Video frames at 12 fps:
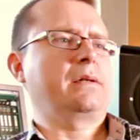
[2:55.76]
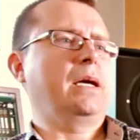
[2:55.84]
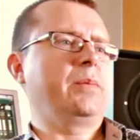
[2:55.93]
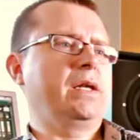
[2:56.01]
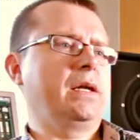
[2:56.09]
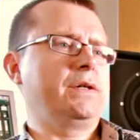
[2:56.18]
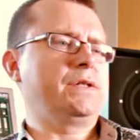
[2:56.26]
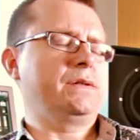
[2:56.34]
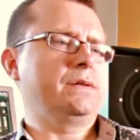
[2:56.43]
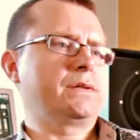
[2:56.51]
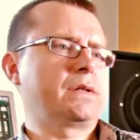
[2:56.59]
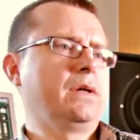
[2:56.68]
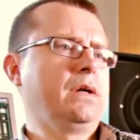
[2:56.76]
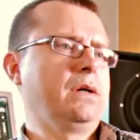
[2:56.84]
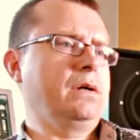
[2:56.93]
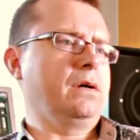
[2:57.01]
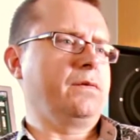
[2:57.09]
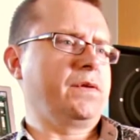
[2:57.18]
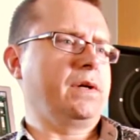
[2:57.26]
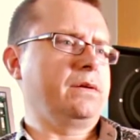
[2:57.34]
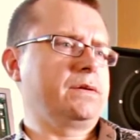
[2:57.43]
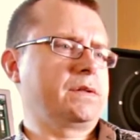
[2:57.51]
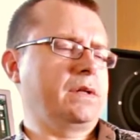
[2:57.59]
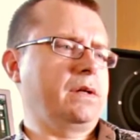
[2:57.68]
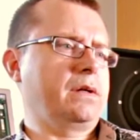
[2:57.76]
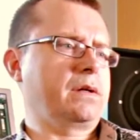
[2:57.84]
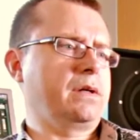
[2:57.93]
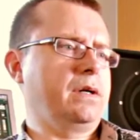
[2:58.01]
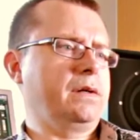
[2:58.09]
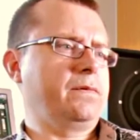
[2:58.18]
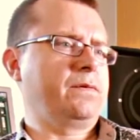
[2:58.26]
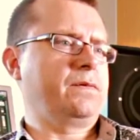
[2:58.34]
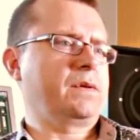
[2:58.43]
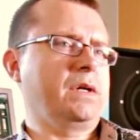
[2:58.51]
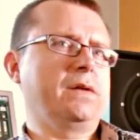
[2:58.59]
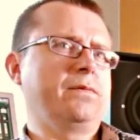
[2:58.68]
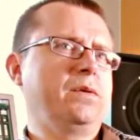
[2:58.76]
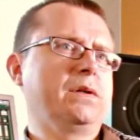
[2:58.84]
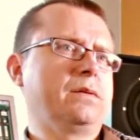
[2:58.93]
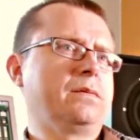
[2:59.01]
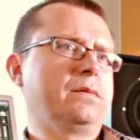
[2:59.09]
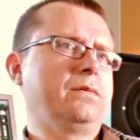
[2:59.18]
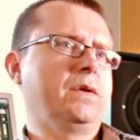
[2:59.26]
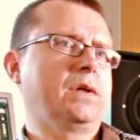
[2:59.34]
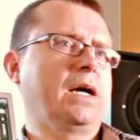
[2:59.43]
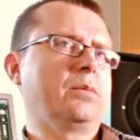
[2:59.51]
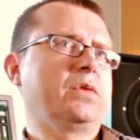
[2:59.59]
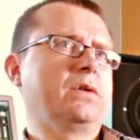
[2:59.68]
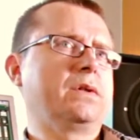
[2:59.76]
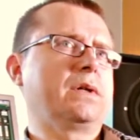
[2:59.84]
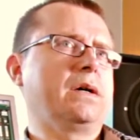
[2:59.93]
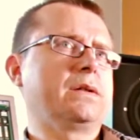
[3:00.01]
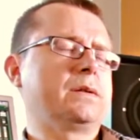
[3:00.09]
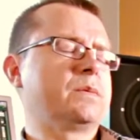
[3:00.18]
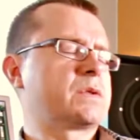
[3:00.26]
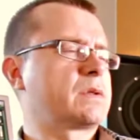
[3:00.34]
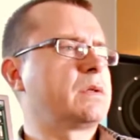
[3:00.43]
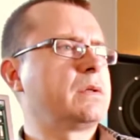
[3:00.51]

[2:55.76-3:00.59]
emulations of those kind of real outboard items.